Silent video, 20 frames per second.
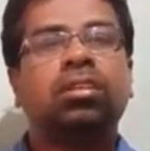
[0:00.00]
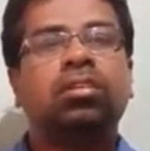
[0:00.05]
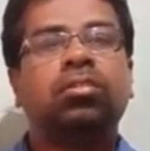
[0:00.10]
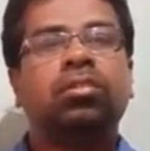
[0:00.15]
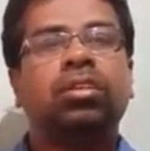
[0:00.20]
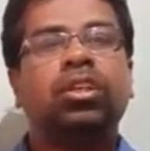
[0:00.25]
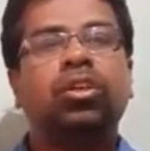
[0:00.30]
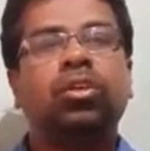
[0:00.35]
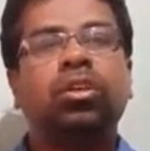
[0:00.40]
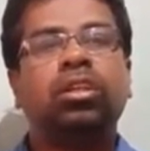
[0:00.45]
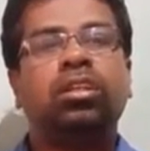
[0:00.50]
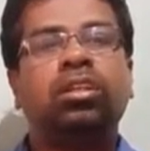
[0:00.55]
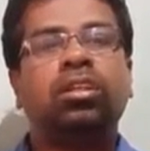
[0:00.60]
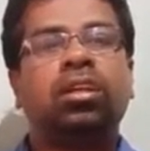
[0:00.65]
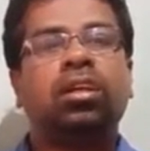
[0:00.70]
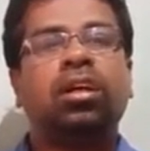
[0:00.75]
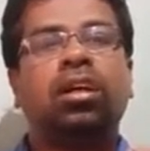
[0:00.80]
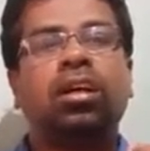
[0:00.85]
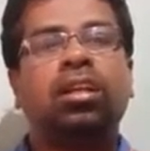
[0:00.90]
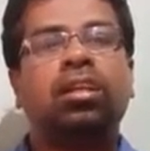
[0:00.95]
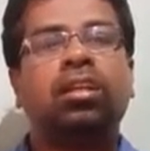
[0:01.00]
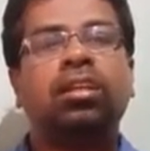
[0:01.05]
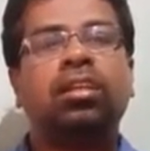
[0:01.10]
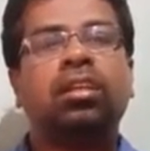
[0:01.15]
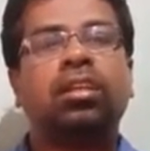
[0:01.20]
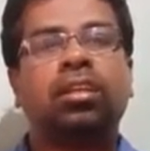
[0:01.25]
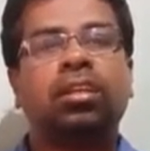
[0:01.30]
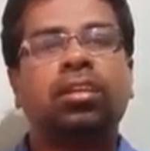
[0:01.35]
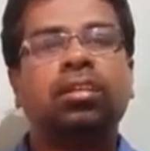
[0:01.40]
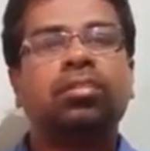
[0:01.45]
it
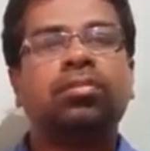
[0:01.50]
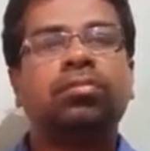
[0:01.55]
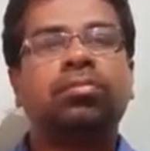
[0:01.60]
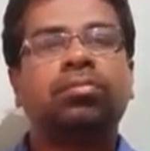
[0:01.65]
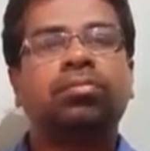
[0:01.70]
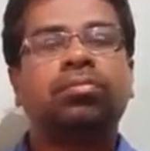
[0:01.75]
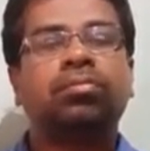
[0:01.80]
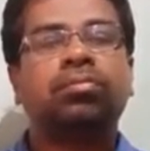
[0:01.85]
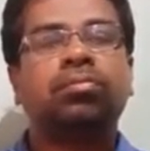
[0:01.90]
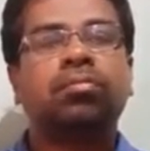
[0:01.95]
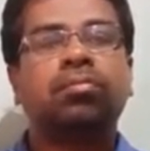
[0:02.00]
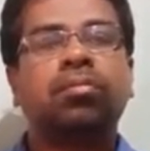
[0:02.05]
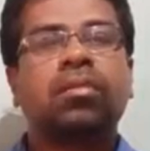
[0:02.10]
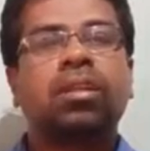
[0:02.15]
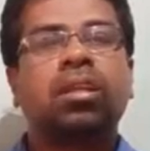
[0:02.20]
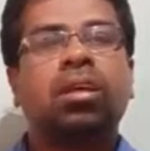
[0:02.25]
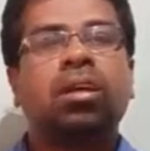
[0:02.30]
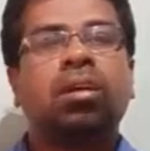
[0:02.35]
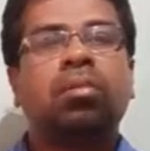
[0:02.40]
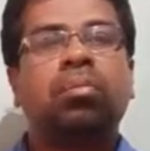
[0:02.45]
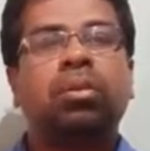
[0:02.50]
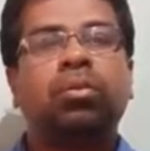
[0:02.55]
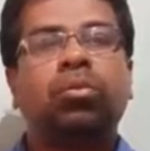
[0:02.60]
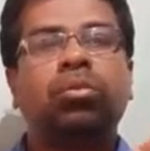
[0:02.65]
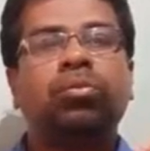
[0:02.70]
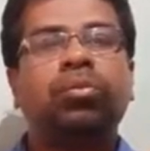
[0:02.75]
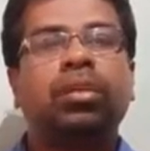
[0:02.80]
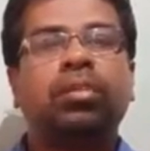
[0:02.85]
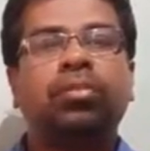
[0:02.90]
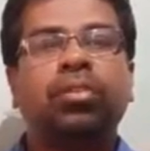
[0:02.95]
already,
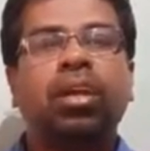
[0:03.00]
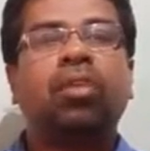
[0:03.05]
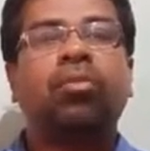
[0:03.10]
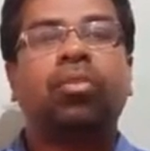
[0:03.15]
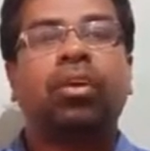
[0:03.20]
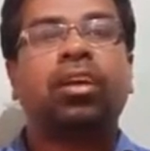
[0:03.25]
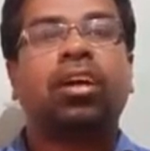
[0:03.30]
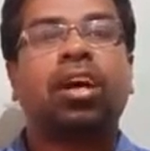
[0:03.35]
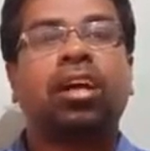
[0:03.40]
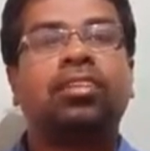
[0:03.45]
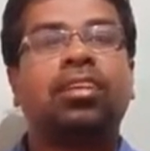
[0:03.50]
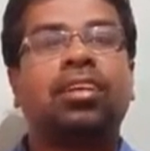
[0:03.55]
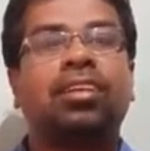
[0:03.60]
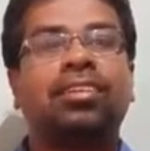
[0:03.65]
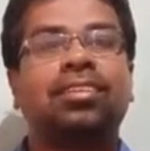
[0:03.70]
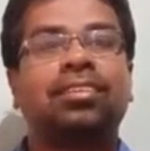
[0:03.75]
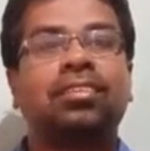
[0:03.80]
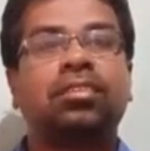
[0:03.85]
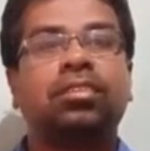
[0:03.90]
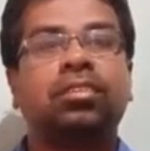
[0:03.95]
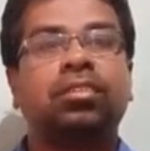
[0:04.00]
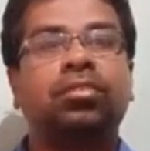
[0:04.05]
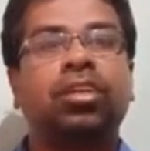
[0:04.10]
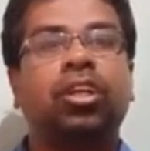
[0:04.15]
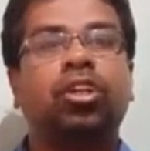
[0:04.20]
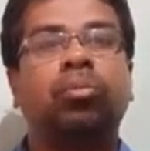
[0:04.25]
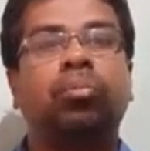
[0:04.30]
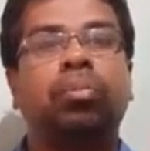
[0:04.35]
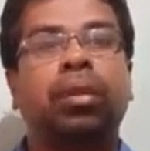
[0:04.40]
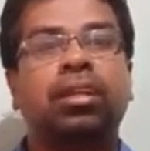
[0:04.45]
but we have forgotten. We have
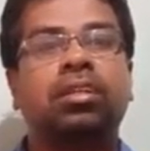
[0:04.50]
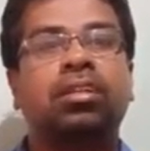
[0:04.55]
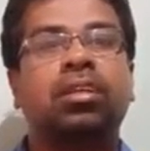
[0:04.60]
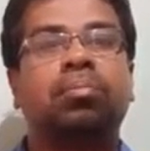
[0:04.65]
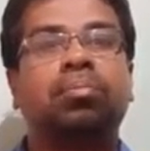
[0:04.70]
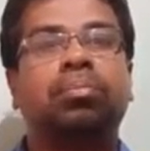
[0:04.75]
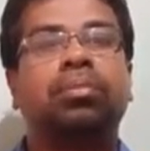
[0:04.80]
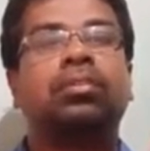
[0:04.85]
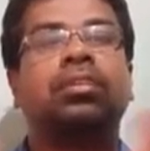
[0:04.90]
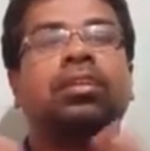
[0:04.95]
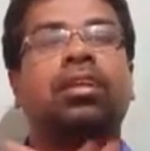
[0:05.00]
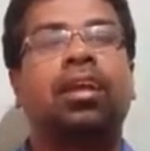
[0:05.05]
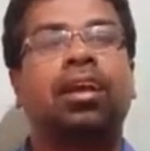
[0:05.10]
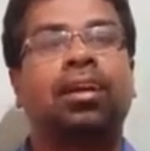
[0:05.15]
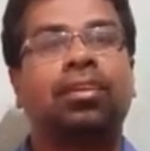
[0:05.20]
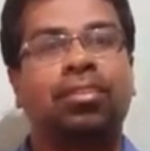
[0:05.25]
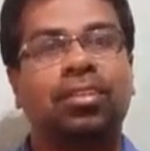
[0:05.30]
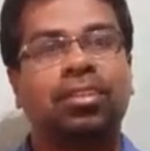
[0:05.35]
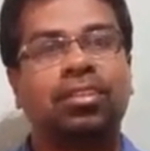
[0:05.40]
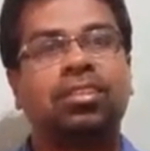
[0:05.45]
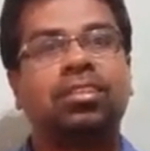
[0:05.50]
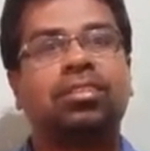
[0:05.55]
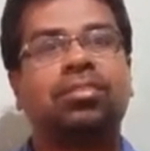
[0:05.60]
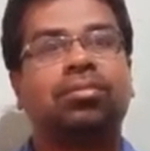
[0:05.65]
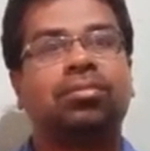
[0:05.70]
to brush up the language.